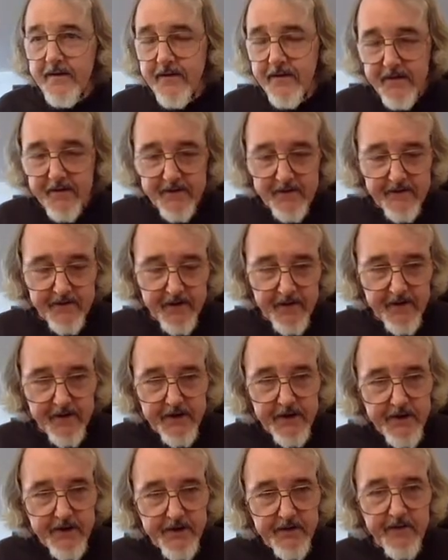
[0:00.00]
This is
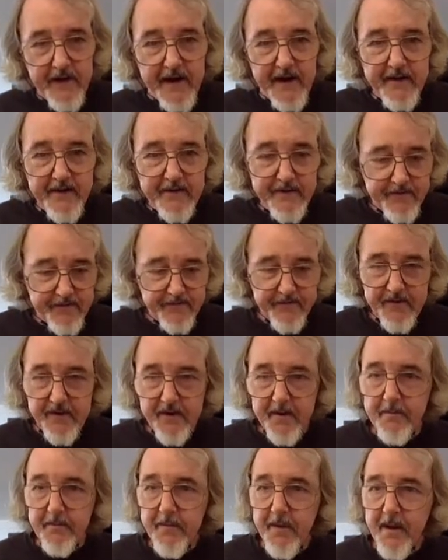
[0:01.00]
uh, Teacher Vance
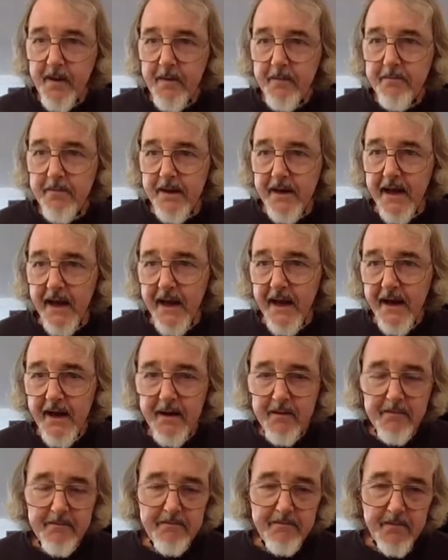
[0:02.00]
from
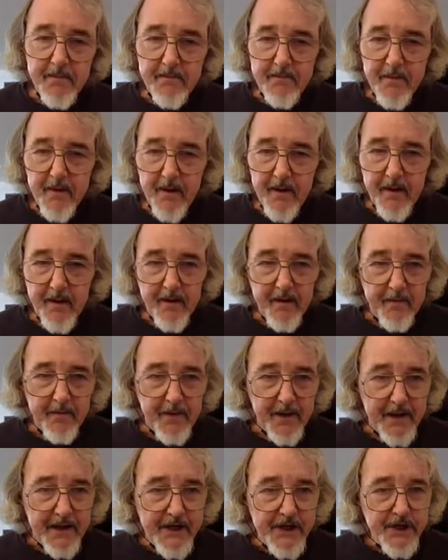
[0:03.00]
Penang,
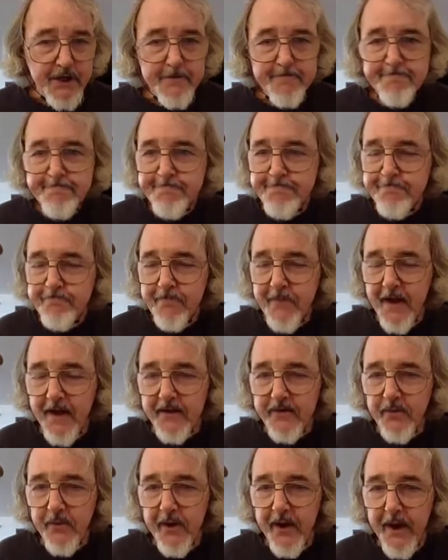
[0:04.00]
uh, Malaysia.
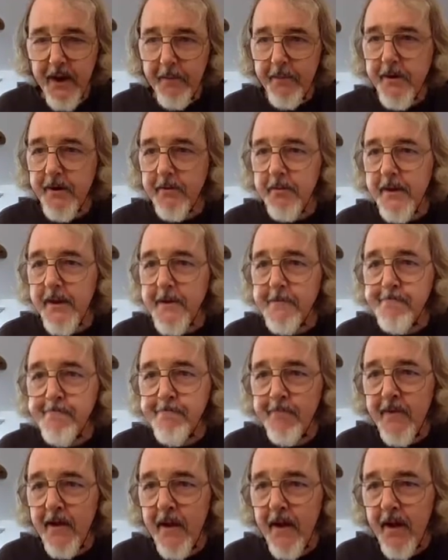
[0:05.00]
That's where I happen to be.